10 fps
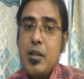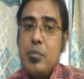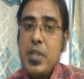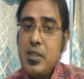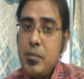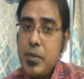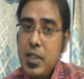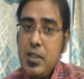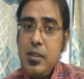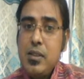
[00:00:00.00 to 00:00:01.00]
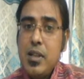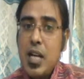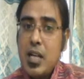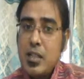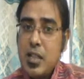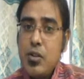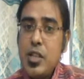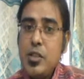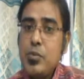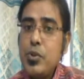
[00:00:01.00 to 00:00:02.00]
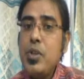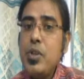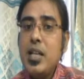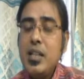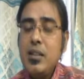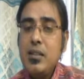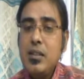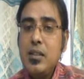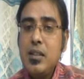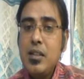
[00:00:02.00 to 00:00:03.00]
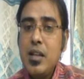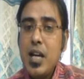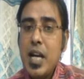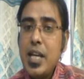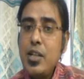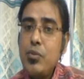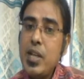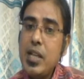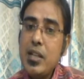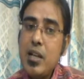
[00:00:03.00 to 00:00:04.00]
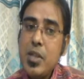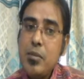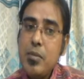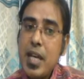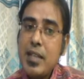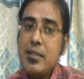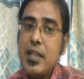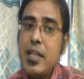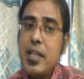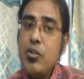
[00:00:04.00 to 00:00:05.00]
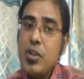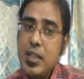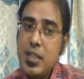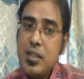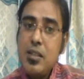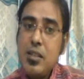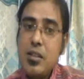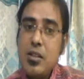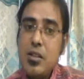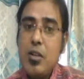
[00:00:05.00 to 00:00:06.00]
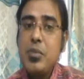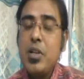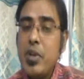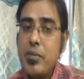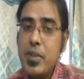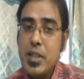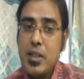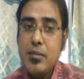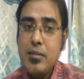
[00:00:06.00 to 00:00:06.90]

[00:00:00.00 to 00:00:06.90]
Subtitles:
Principal, Arsha College, Purulia. I do welcome him as the inaugurator of the webinar.